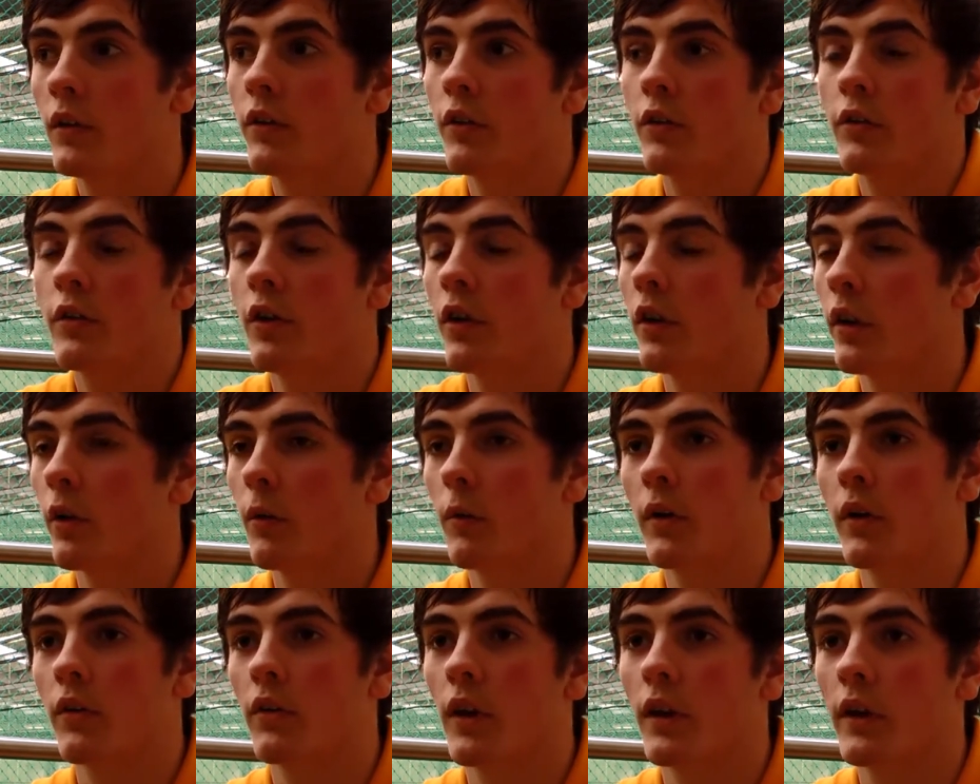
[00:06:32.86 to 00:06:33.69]
Just turning
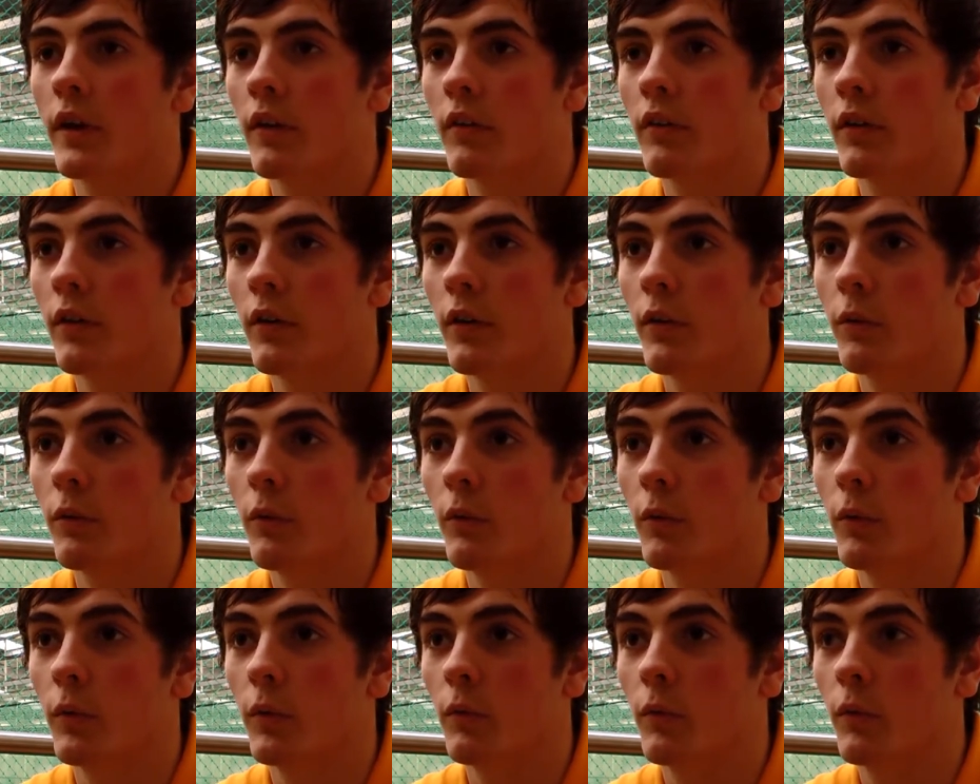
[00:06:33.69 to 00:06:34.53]
up on a Saturday
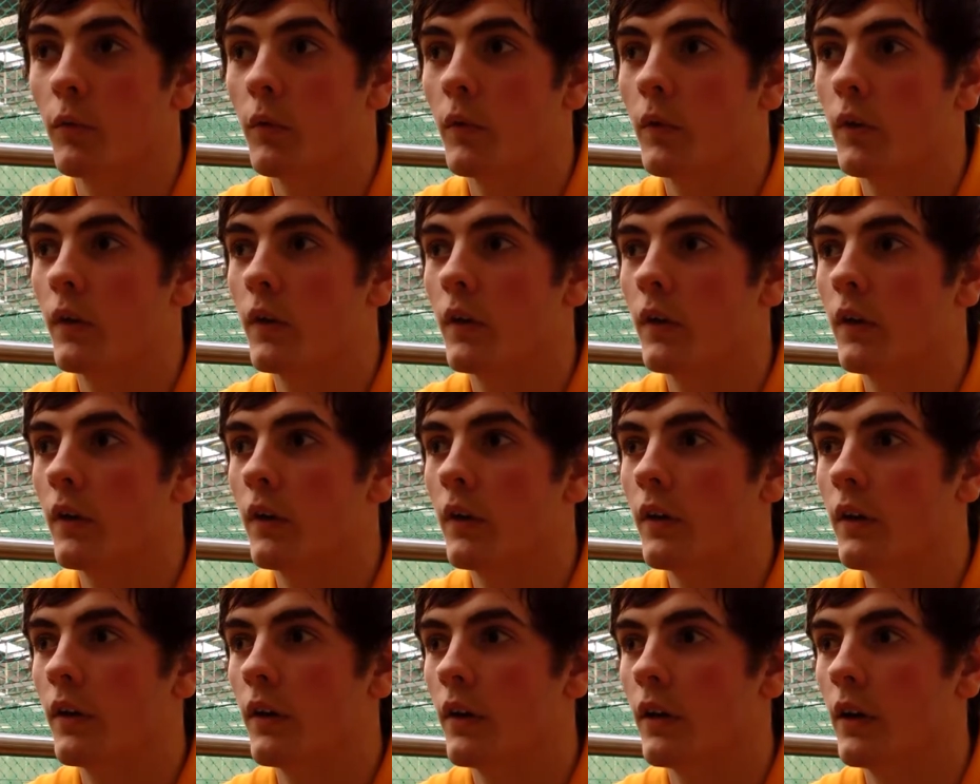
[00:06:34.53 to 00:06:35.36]
afternoon
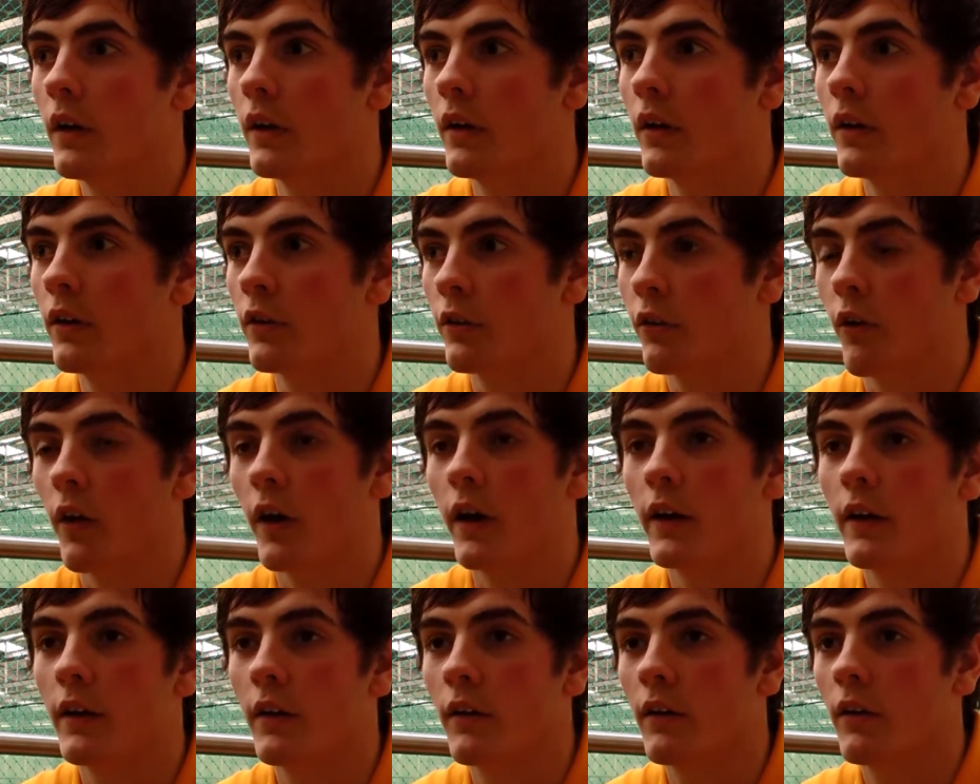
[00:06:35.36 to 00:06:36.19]
is
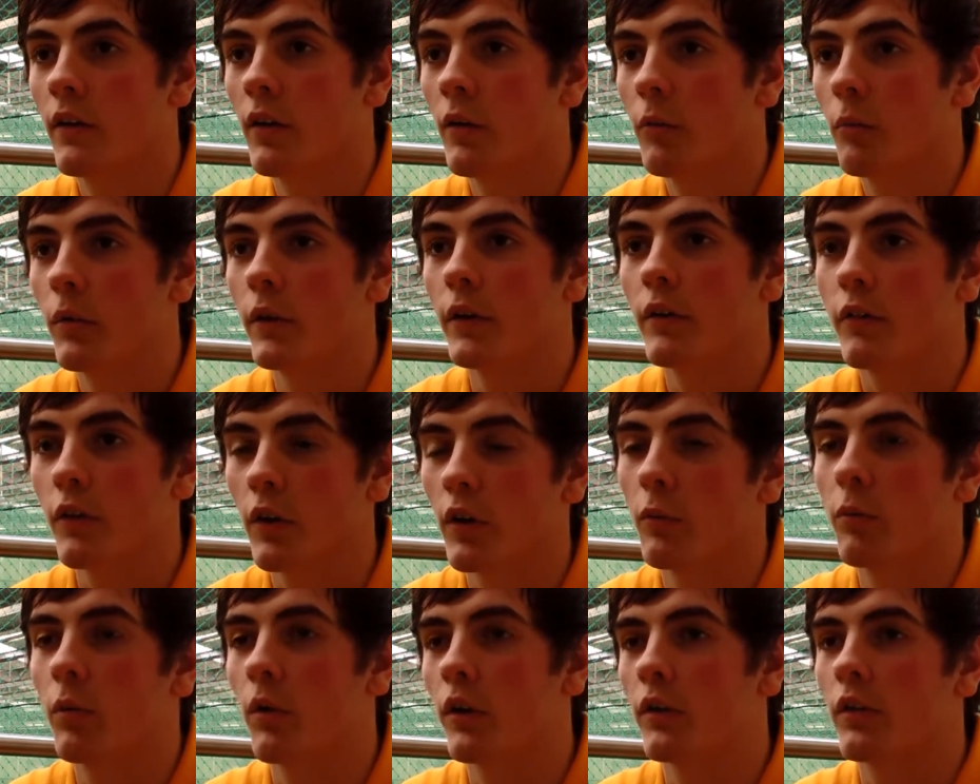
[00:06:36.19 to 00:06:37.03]
great, but you've
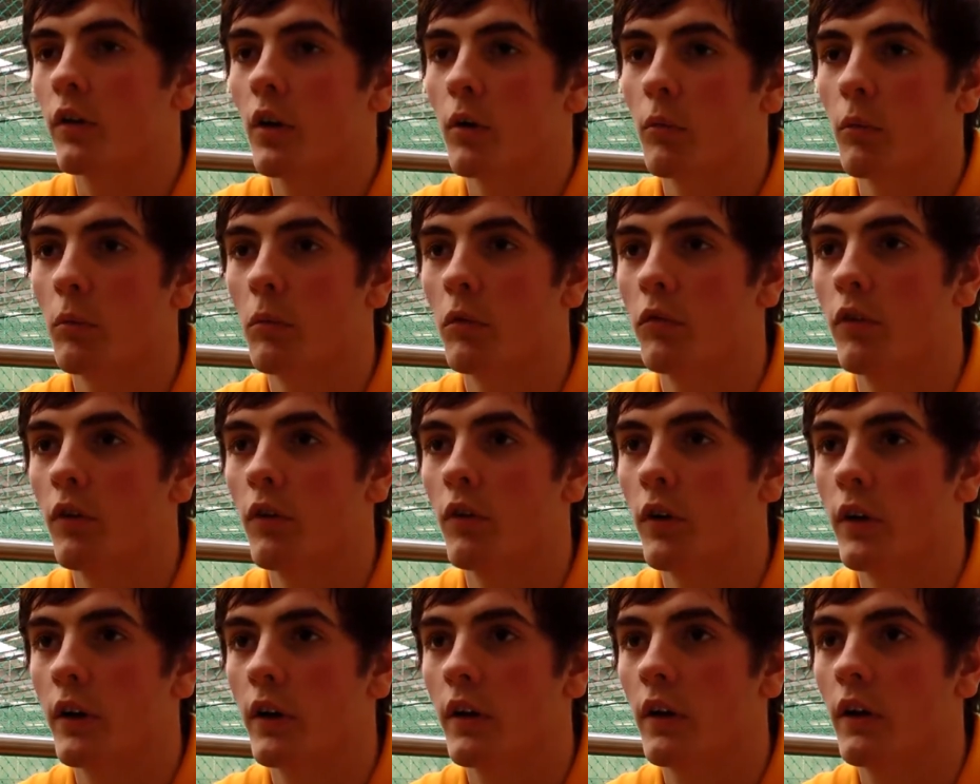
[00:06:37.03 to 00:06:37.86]
got to put the time in
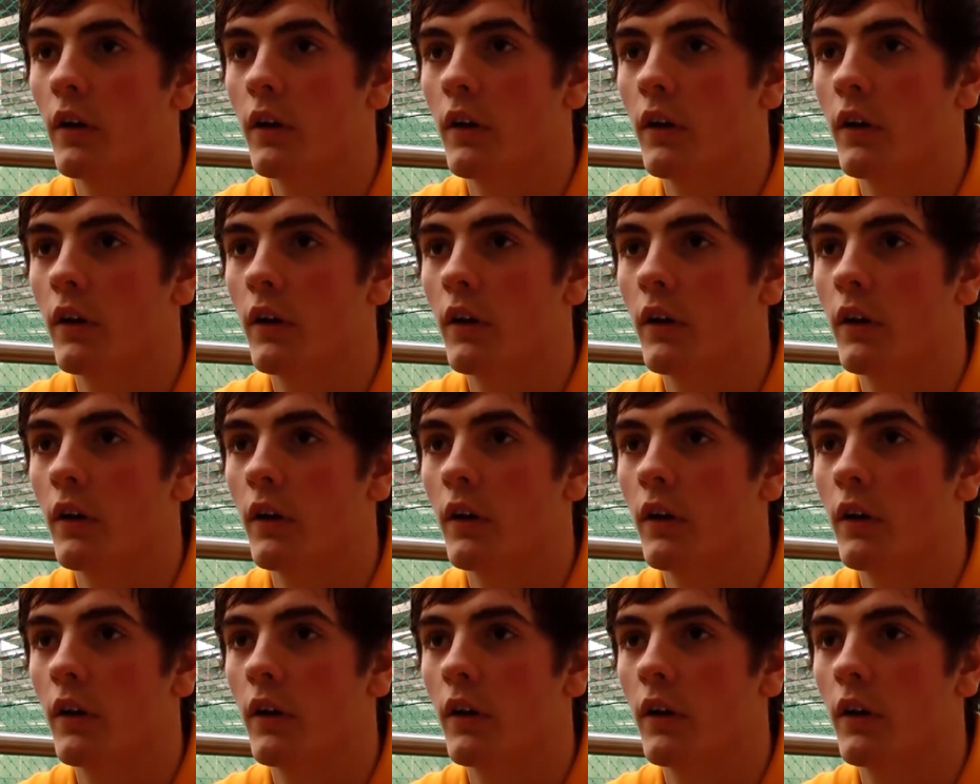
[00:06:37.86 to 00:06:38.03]
beforehand.